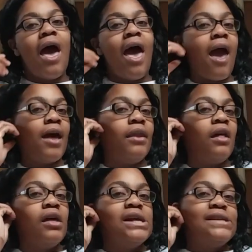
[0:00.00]

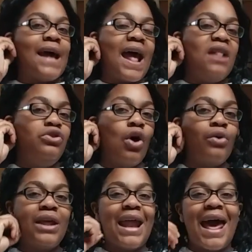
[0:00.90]
And to
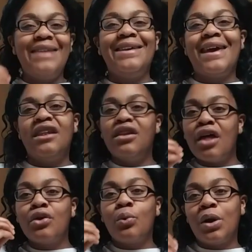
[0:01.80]
know that I had to get
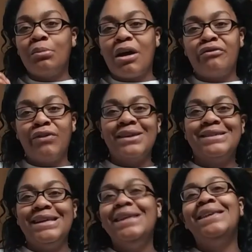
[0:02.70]
another one of my front
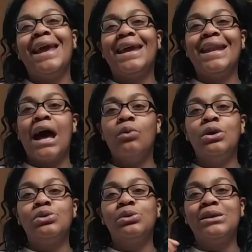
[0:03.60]
teeth taken out,
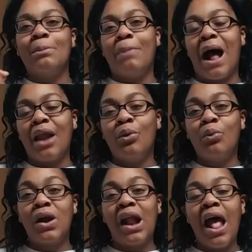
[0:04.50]
which was the bottom
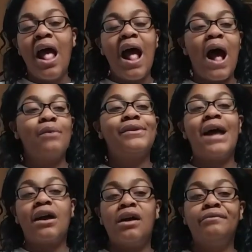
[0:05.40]
one, I was
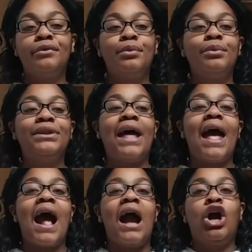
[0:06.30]
not comfortable with
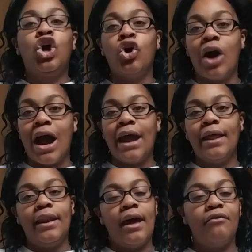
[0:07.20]
that. I cried
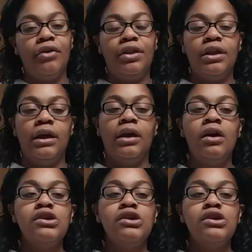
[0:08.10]
and everything.